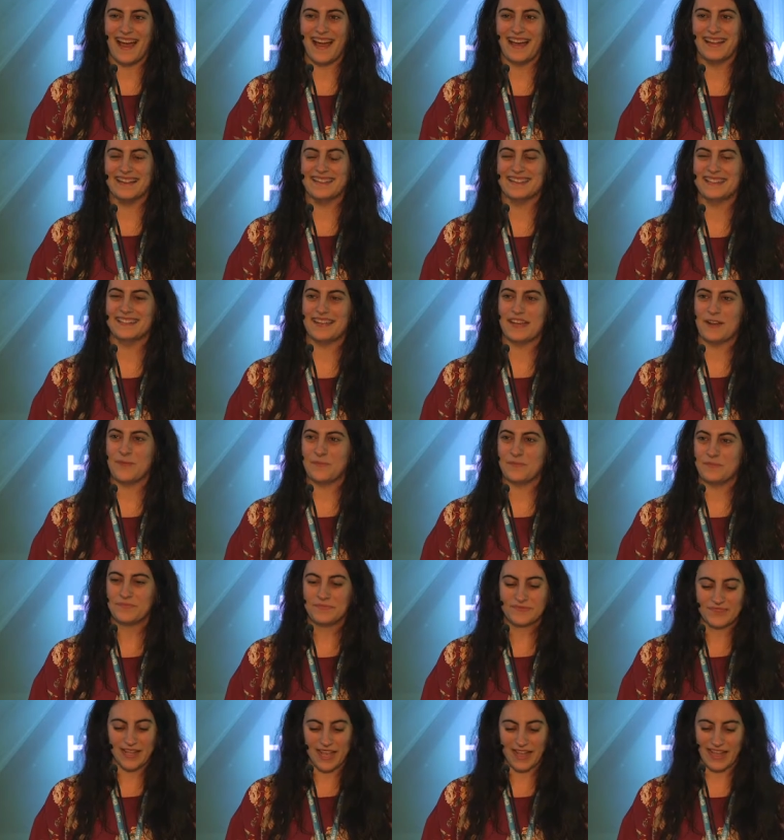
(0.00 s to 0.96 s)
and
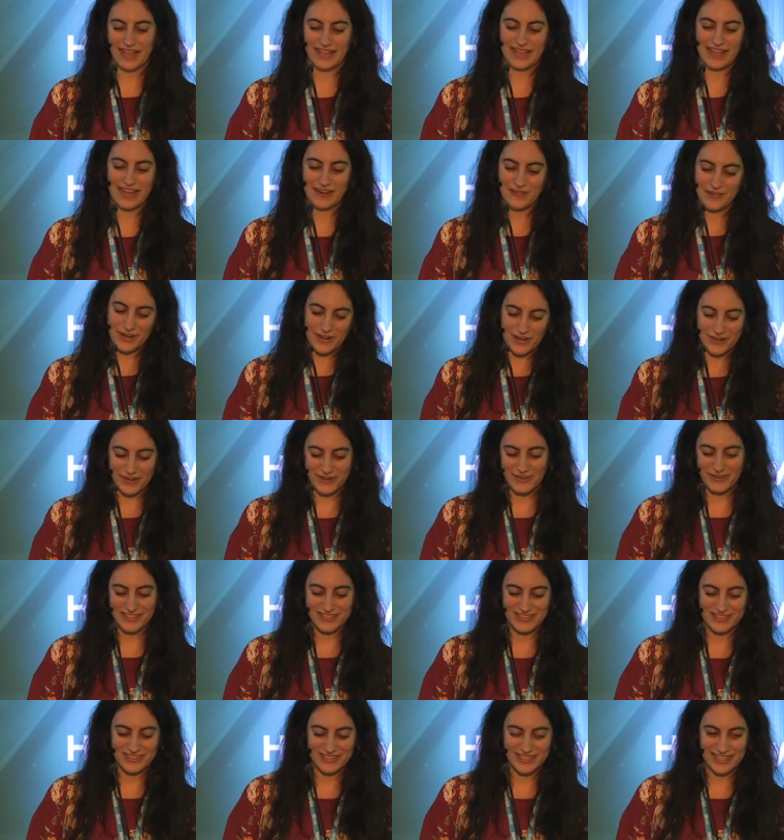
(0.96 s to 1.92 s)
I carried on
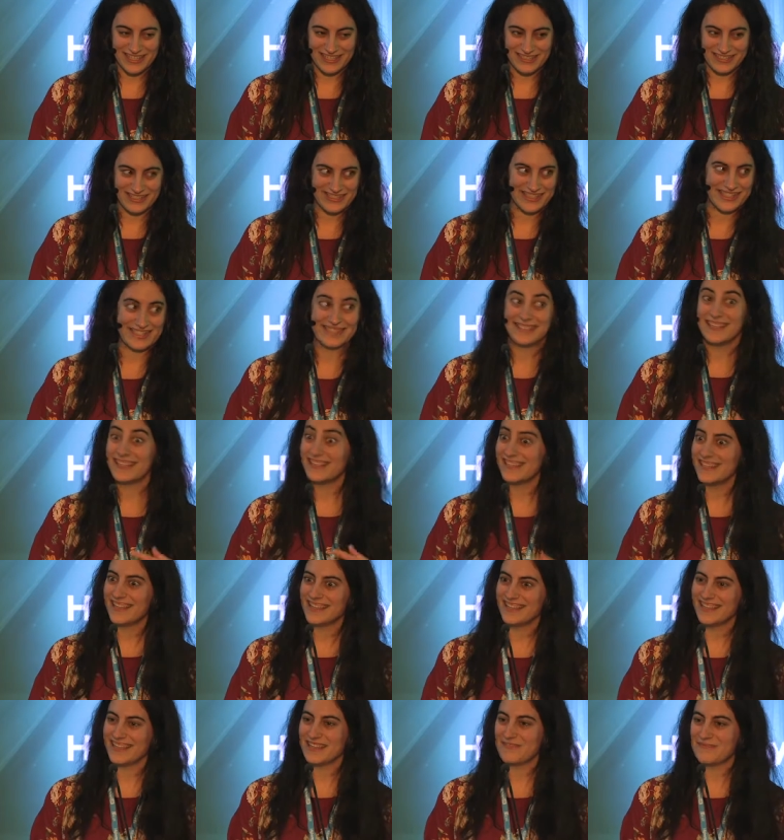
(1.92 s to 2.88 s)
going to lectures. It
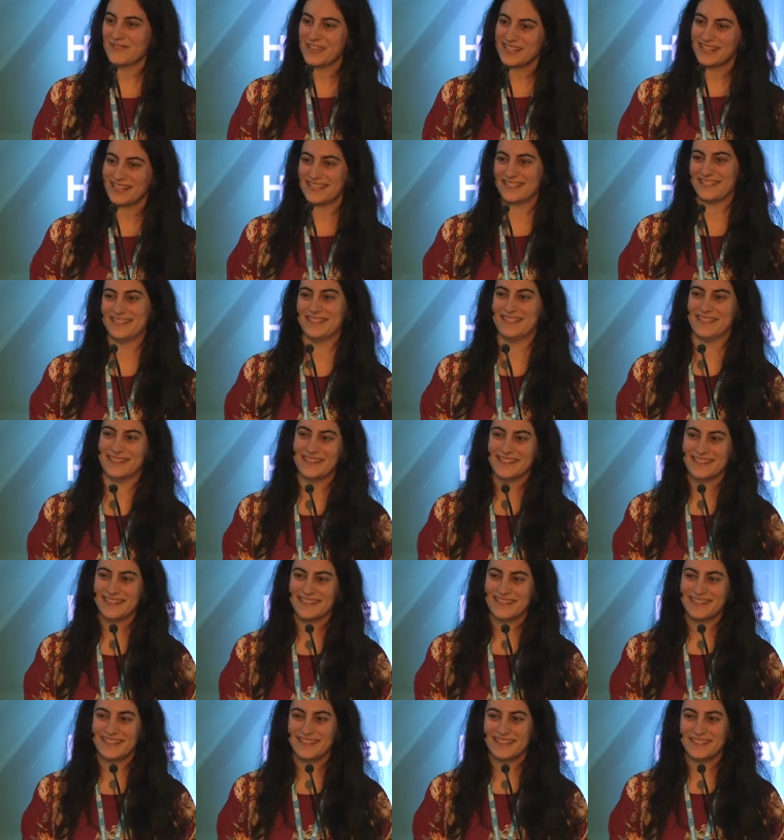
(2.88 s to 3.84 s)
started getting a bit
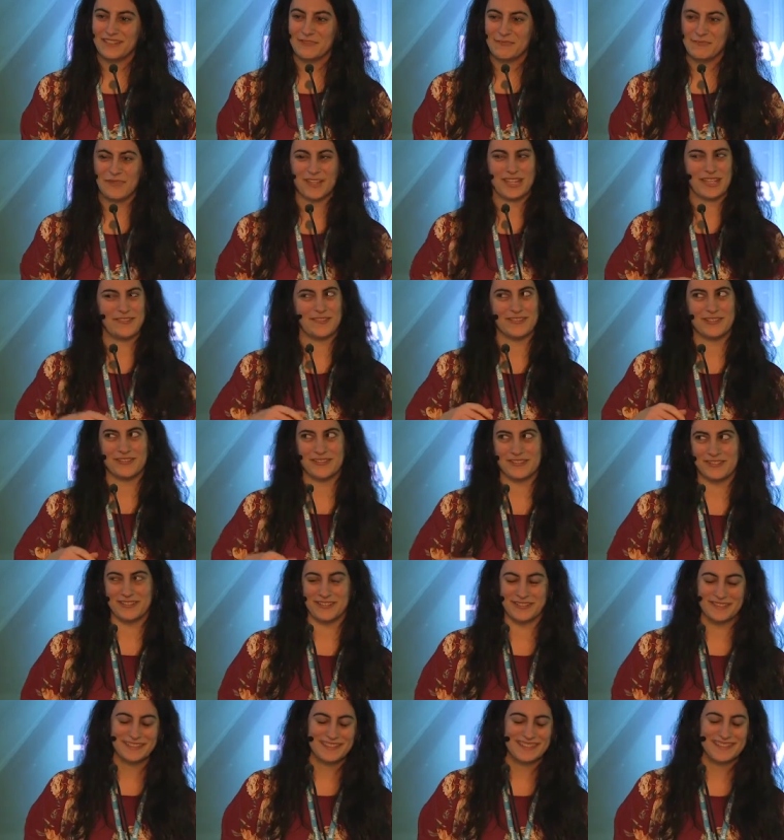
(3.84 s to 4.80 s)
easier, believe it or
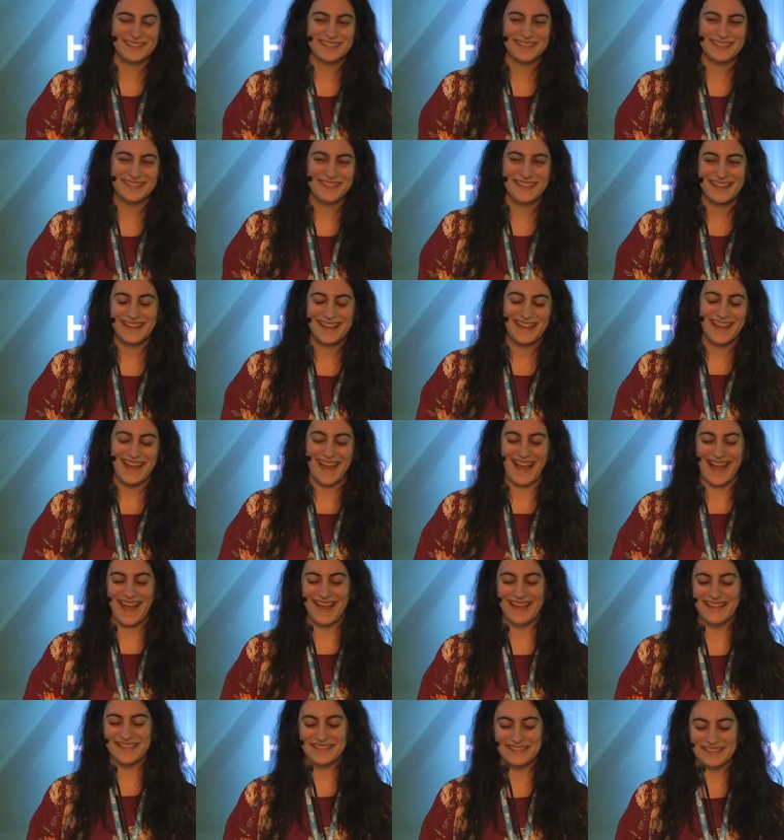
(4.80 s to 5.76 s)
not.
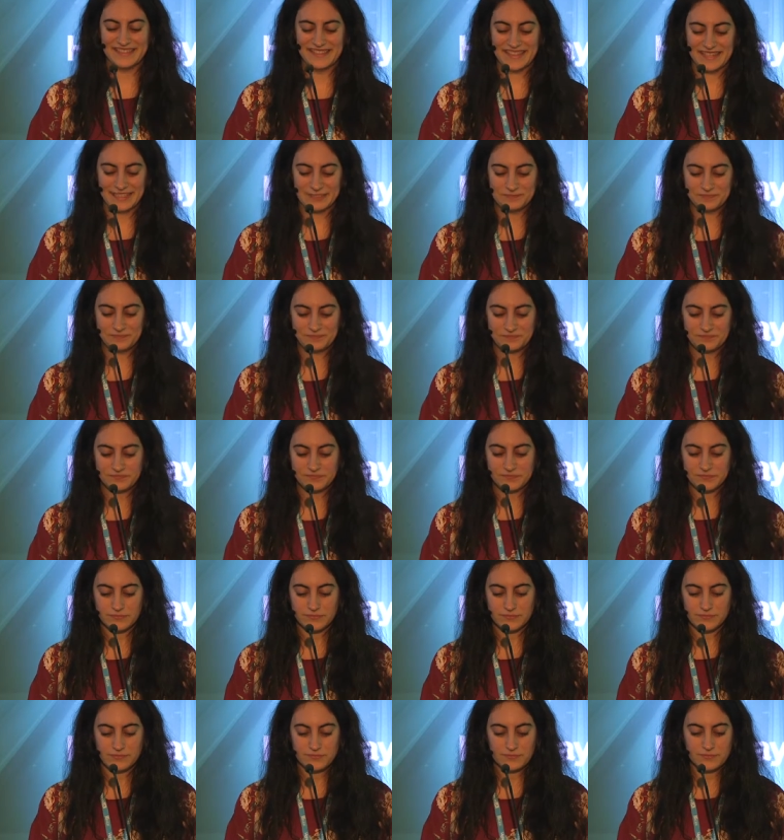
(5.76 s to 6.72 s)
And
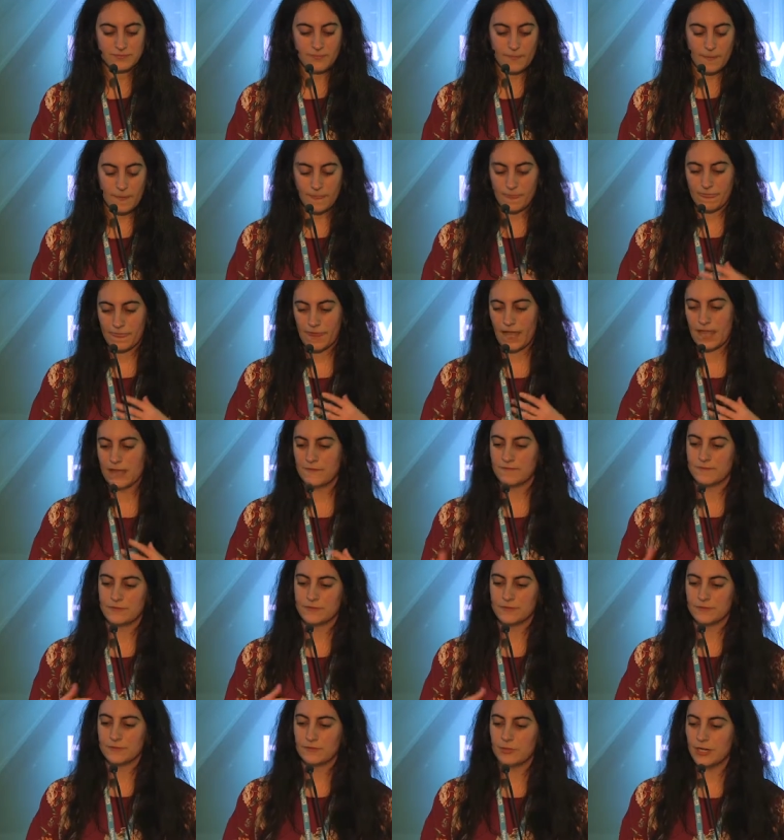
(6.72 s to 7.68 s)

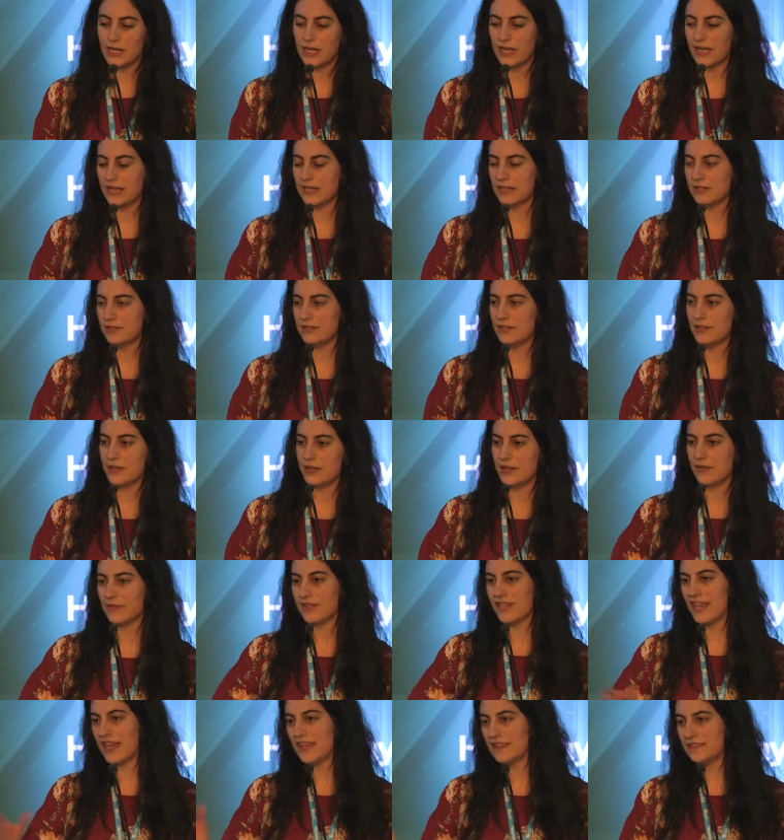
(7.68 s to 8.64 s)
after a while, you
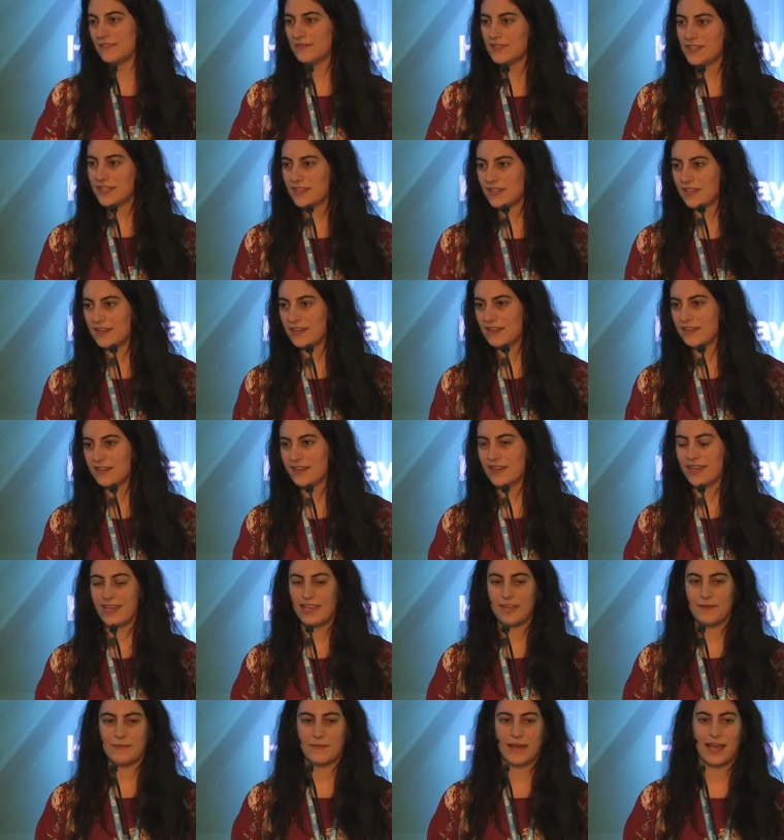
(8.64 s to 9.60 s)
know, the end of the year
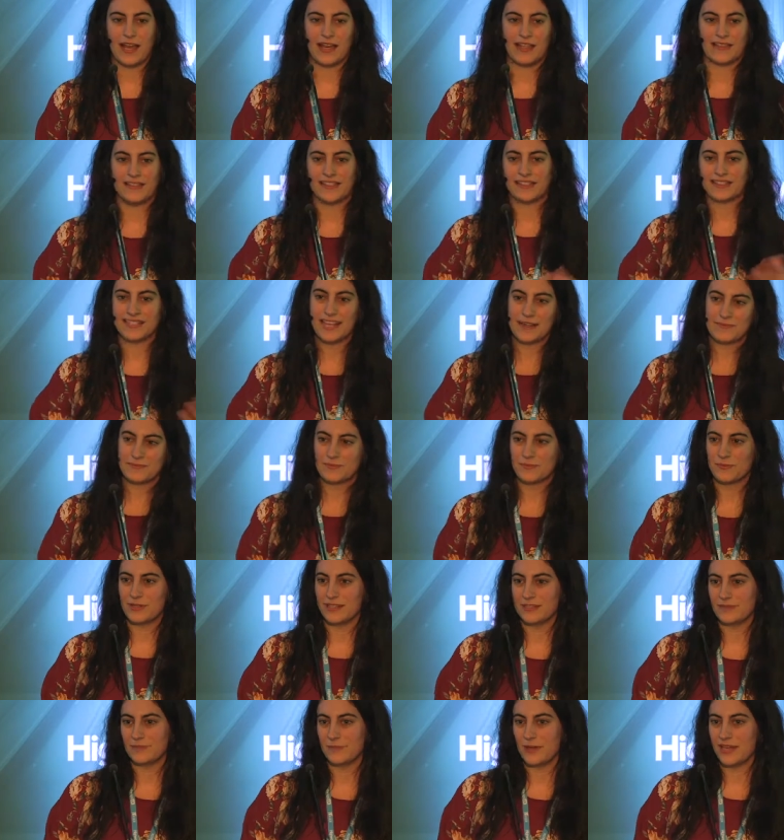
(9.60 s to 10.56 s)
came and exams
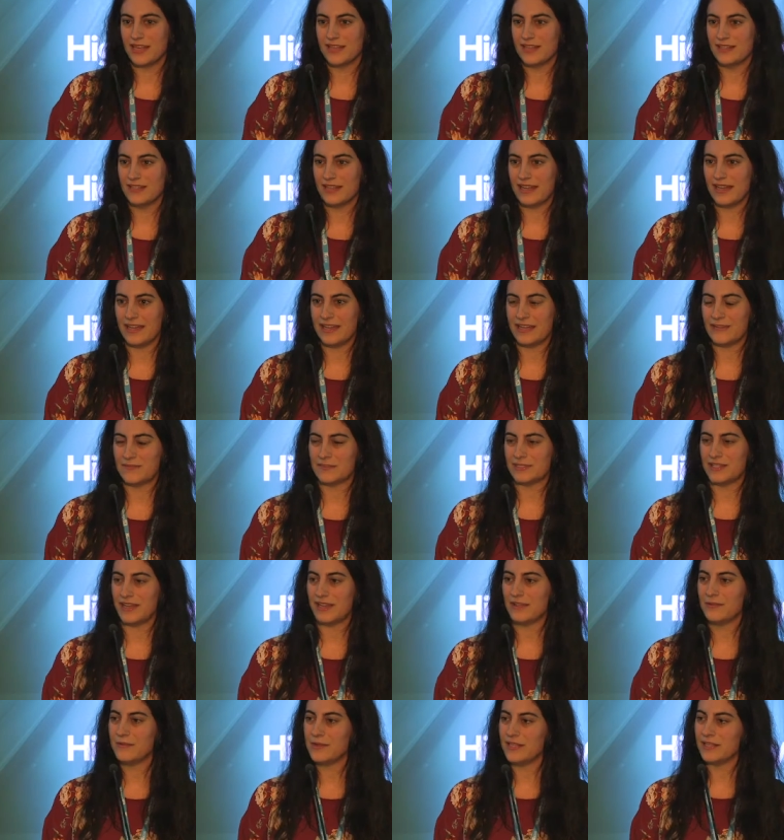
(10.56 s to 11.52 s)
went well. And it
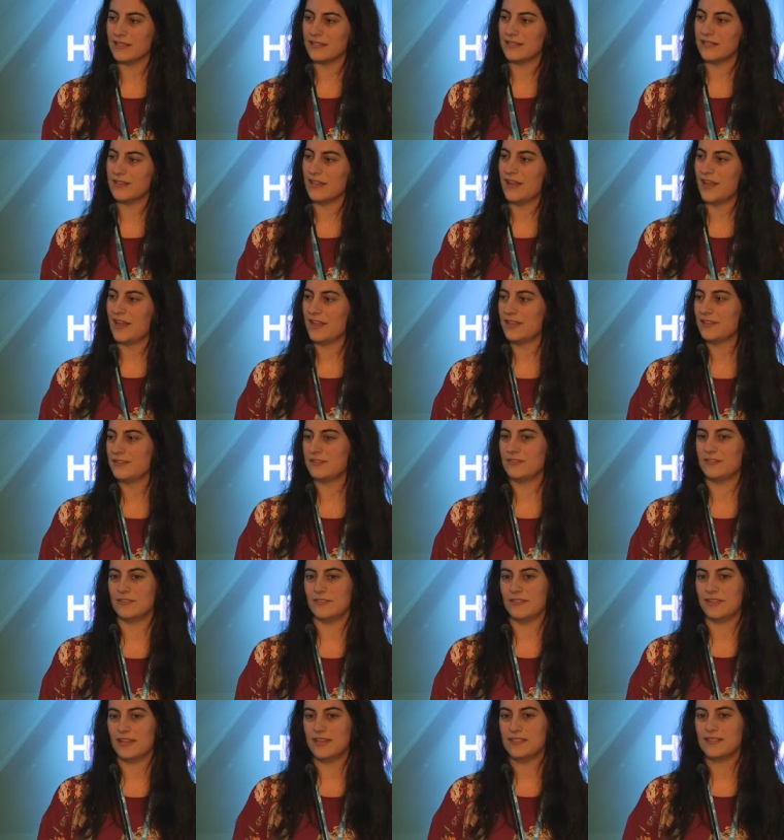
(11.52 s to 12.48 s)
was like, well, I could
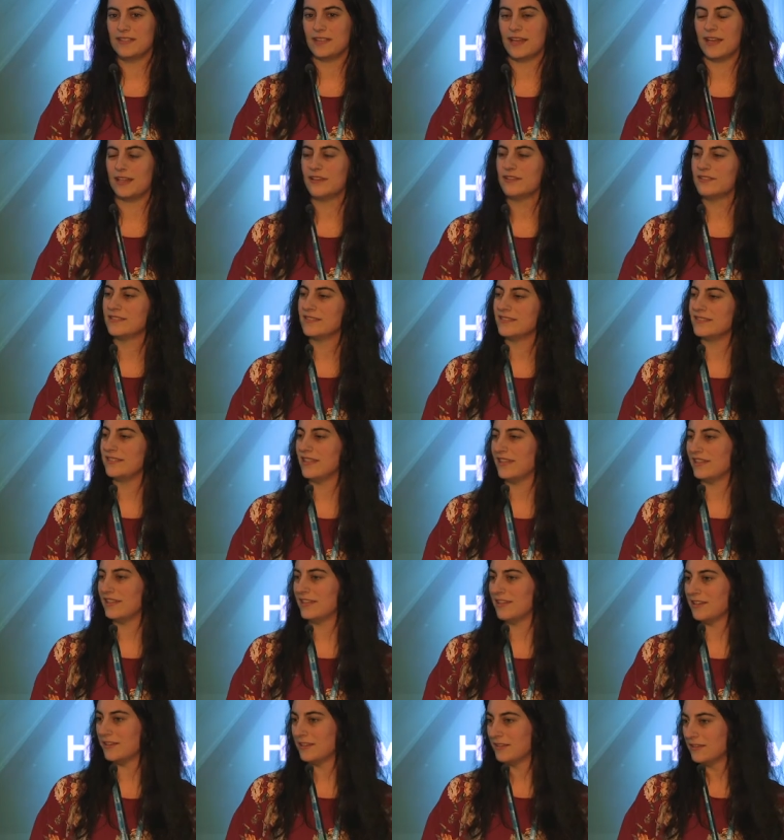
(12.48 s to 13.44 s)
do this. I could
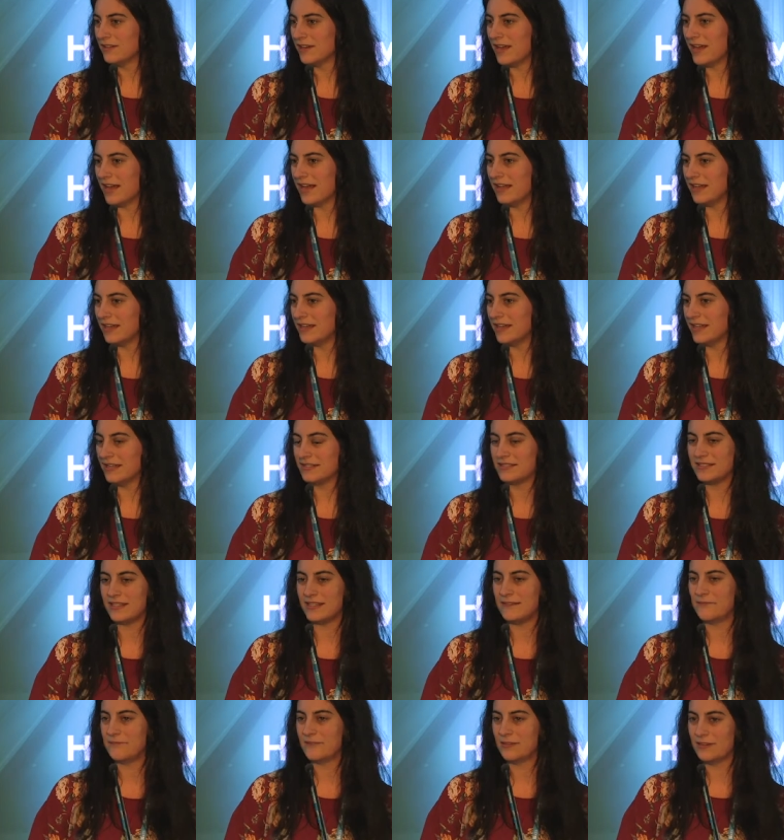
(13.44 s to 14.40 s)
stay here and
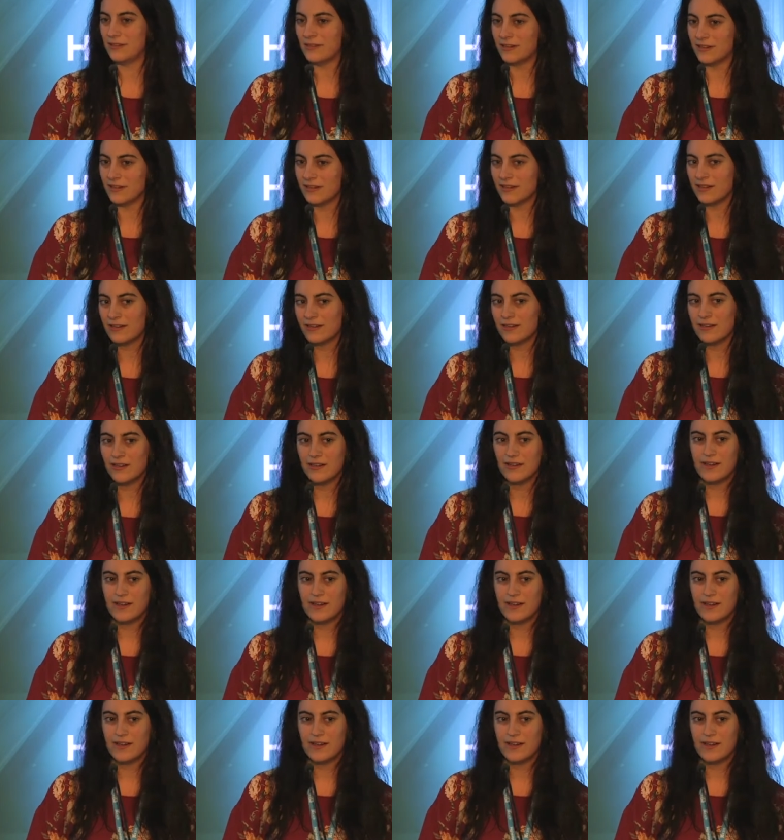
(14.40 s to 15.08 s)
stay for longer.